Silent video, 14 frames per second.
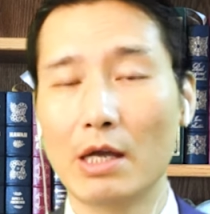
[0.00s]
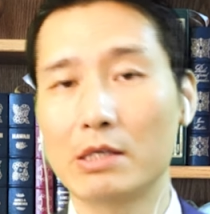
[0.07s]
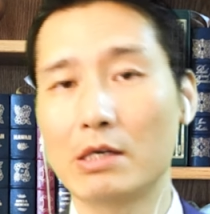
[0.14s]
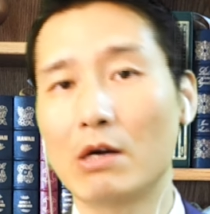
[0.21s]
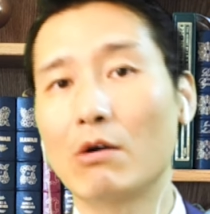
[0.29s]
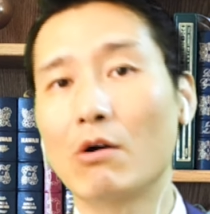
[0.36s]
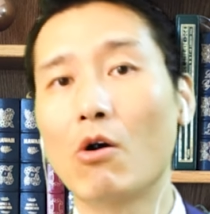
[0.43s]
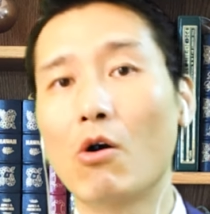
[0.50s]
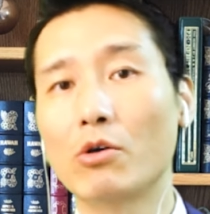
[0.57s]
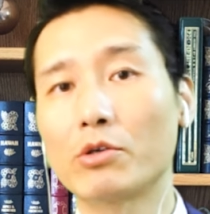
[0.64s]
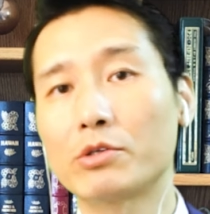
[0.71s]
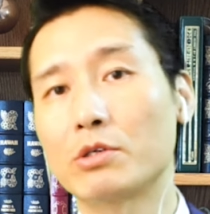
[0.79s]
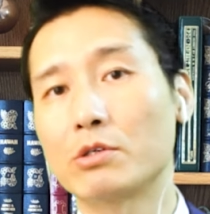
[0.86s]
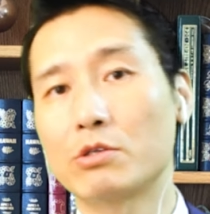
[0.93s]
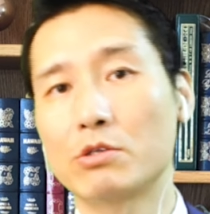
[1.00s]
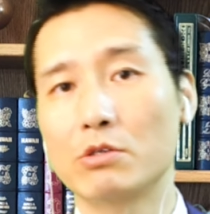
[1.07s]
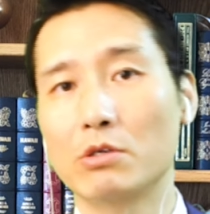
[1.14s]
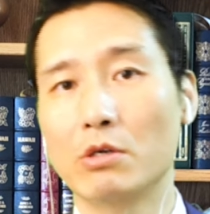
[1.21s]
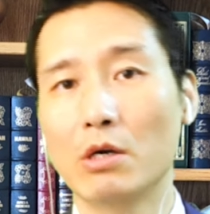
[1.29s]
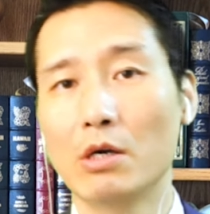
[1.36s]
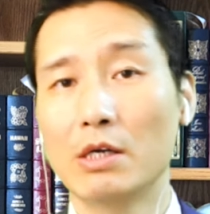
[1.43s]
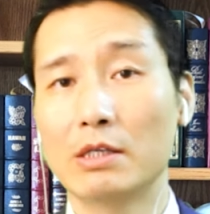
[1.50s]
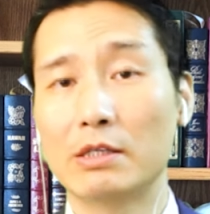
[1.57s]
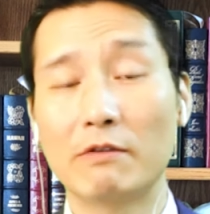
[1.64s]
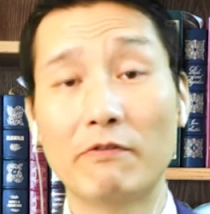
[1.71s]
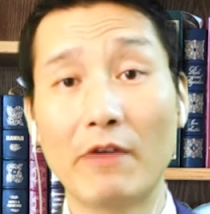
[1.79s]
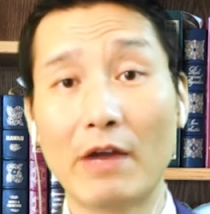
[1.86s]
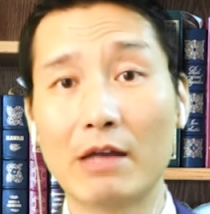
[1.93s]
and our honor to
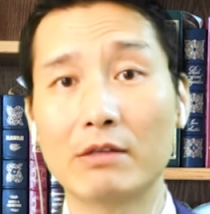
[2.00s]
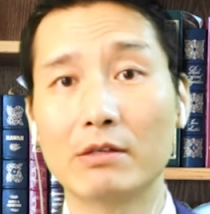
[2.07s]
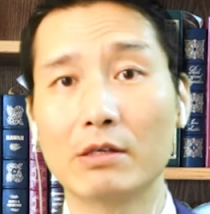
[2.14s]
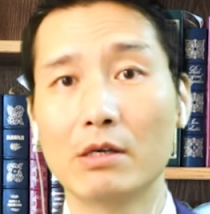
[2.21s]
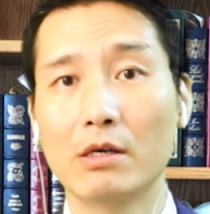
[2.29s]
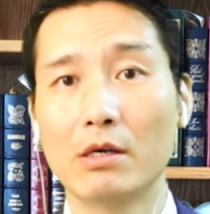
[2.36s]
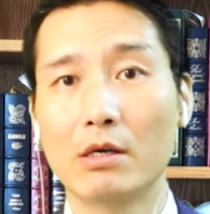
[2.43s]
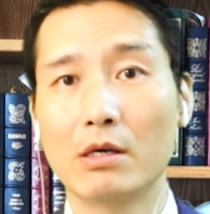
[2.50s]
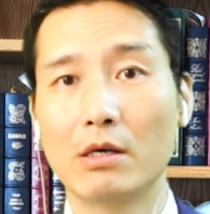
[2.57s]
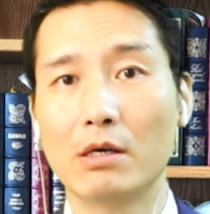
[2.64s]
defend